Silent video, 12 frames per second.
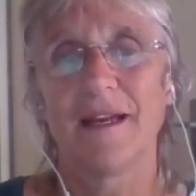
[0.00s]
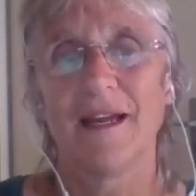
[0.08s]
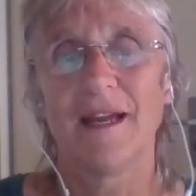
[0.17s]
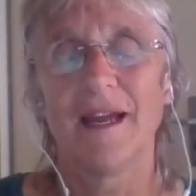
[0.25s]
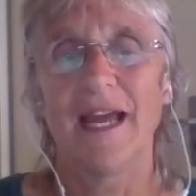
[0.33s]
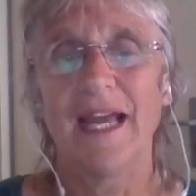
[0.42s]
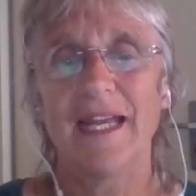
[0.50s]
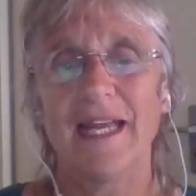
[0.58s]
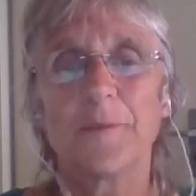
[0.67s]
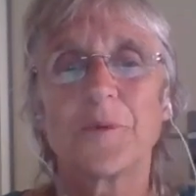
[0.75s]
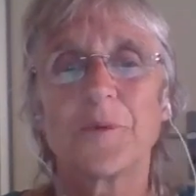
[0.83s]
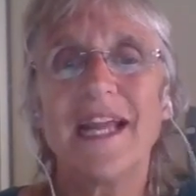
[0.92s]
And the
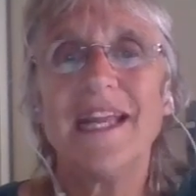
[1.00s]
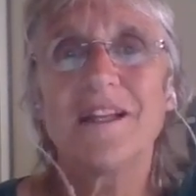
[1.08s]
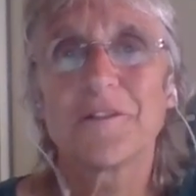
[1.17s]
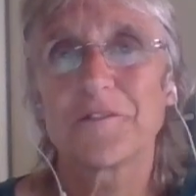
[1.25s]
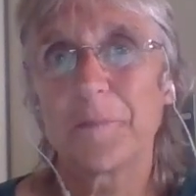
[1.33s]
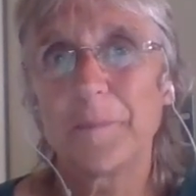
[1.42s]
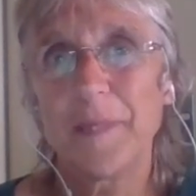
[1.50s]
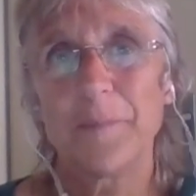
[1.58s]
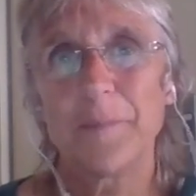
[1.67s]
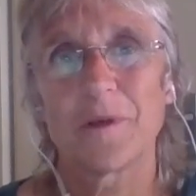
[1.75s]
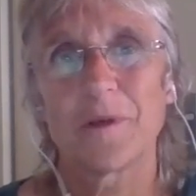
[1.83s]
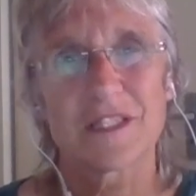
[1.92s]
brain of the
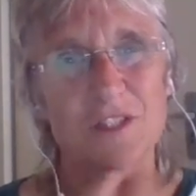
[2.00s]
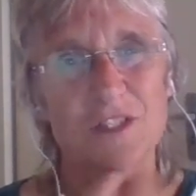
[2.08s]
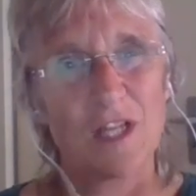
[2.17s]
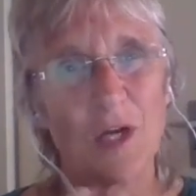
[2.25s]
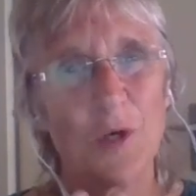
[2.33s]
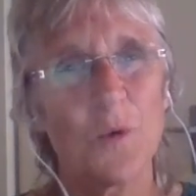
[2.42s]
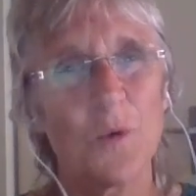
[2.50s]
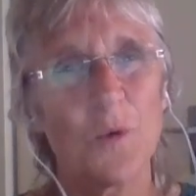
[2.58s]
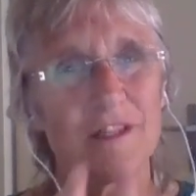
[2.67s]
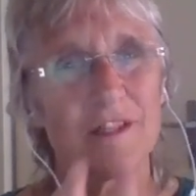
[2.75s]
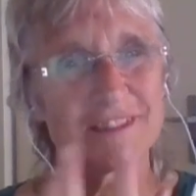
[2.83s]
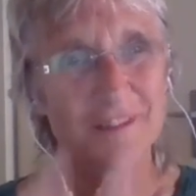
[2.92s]
people are so
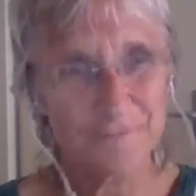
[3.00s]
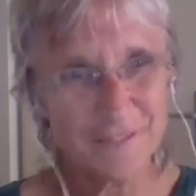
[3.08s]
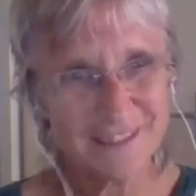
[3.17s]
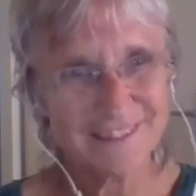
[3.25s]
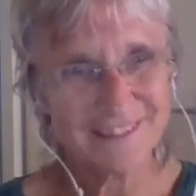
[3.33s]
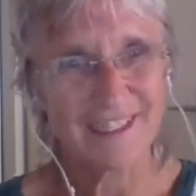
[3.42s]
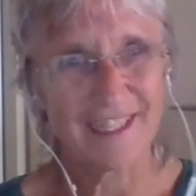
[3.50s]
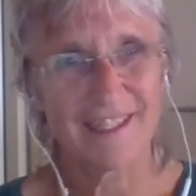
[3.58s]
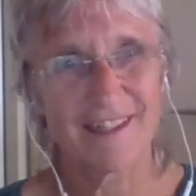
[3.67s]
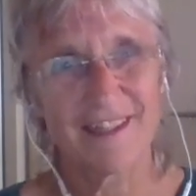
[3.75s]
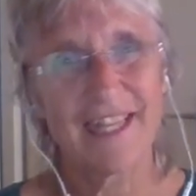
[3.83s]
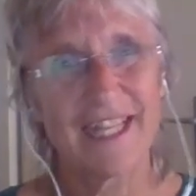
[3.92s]

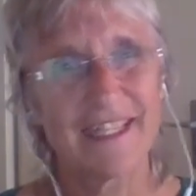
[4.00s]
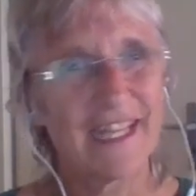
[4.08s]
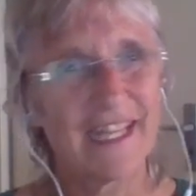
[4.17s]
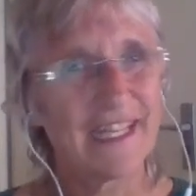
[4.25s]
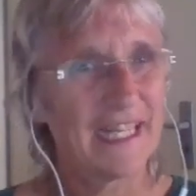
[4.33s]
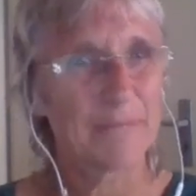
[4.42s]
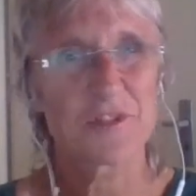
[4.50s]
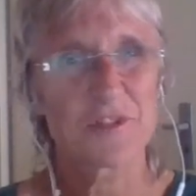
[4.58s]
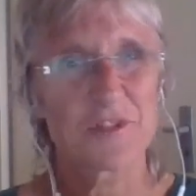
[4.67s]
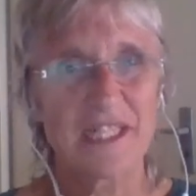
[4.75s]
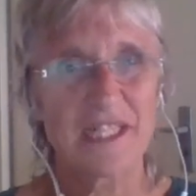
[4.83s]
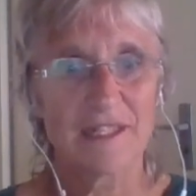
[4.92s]
sophisticated that they can
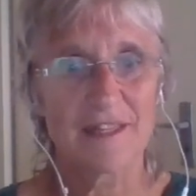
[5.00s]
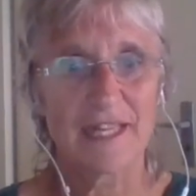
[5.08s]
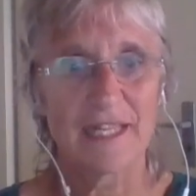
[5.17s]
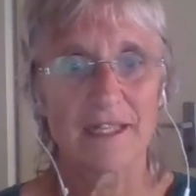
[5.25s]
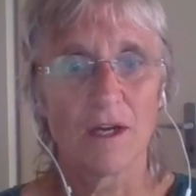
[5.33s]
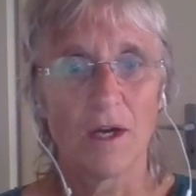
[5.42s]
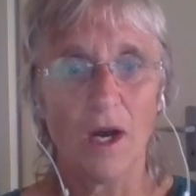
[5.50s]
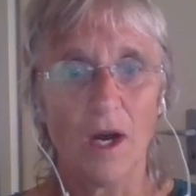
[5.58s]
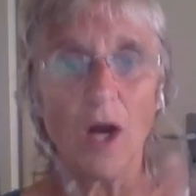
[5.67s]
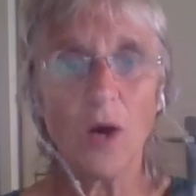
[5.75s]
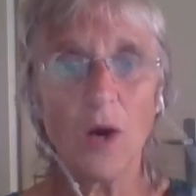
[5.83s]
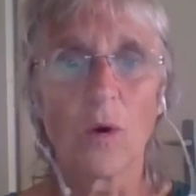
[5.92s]
abstract and think,
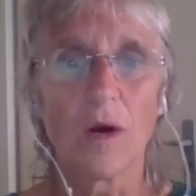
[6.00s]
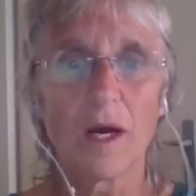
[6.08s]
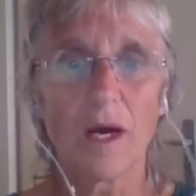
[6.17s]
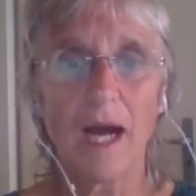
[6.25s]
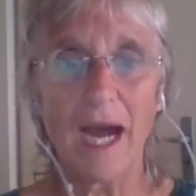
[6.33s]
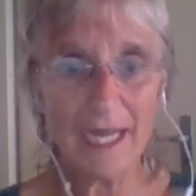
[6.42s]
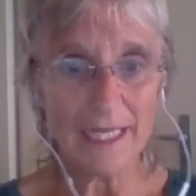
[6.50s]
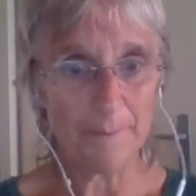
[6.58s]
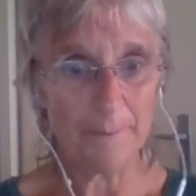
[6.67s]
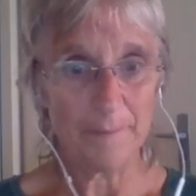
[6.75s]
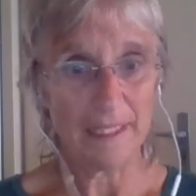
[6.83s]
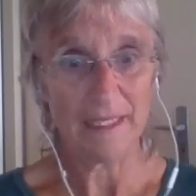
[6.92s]
oh, I am
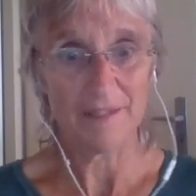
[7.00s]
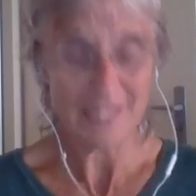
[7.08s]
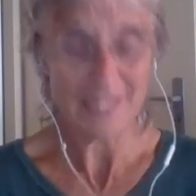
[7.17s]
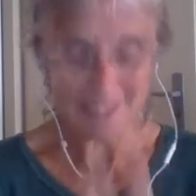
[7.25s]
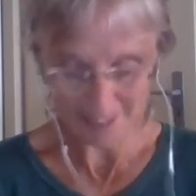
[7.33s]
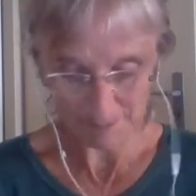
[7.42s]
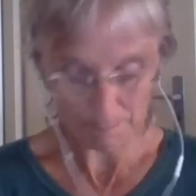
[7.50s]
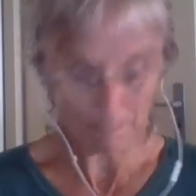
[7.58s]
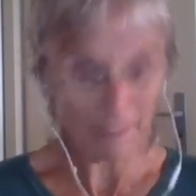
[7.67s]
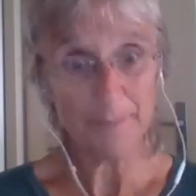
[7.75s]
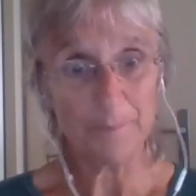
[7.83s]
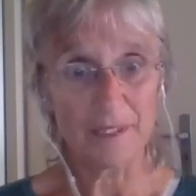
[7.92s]
here, this is my
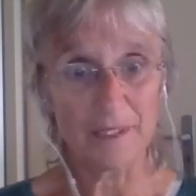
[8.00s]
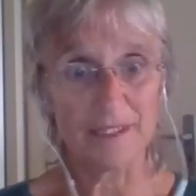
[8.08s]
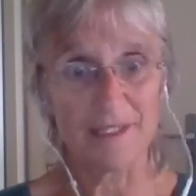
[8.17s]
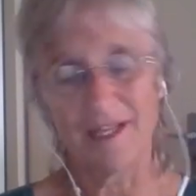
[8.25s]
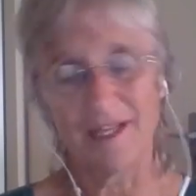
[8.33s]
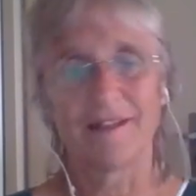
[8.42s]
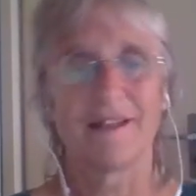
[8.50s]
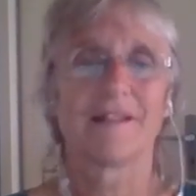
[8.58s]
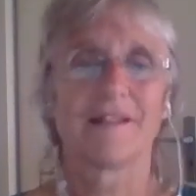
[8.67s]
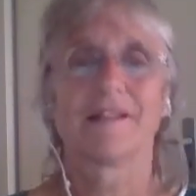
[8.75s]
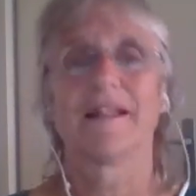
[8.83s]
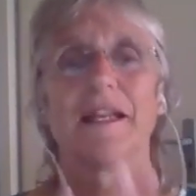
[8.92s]
body, and
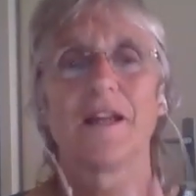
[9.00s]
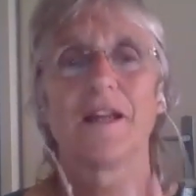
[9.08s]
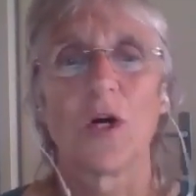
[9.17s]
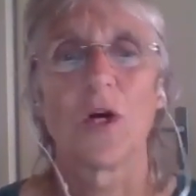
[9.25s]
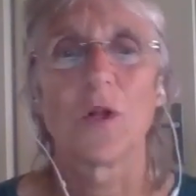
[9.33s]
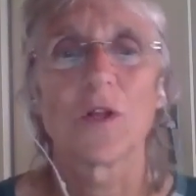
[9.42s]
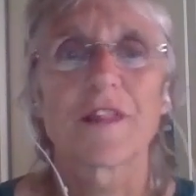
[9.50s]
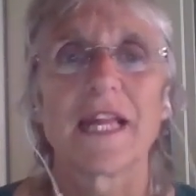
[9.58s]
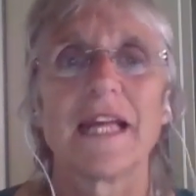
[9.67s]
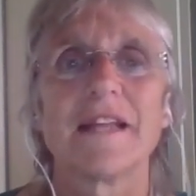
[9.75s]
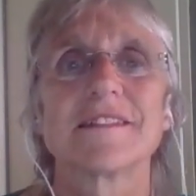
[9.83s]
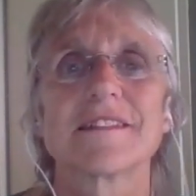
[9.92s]
the whole thing
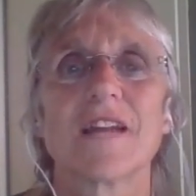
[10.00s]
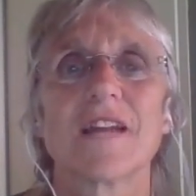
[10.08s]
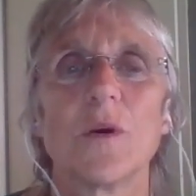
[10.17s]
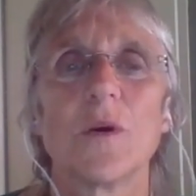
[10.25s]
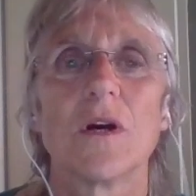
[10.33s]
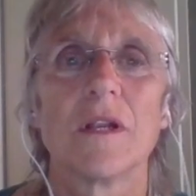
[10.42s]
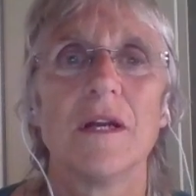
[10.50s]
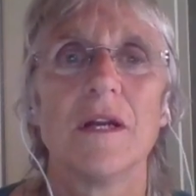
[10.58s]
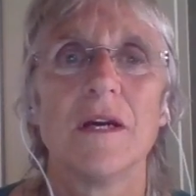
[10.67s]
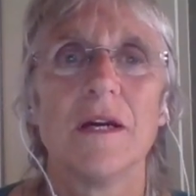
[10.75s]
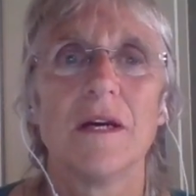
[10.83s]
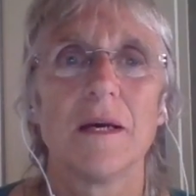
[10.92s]
is going on.
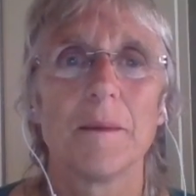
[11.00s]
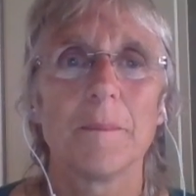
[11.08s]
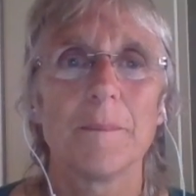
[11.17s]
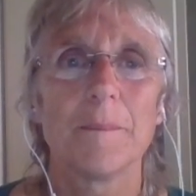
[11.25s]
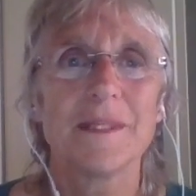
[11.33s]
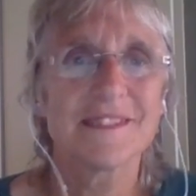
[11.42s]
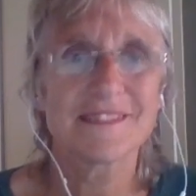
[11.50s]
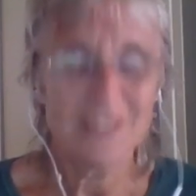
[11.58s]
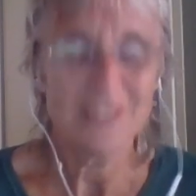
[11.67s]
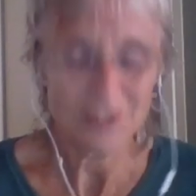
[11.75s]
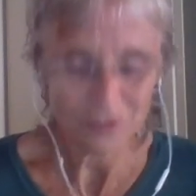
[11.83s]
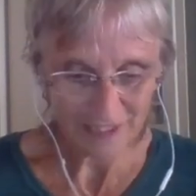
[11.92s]
but it's not
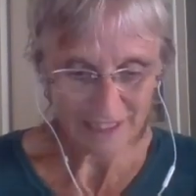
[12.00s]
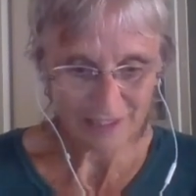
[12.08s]
real.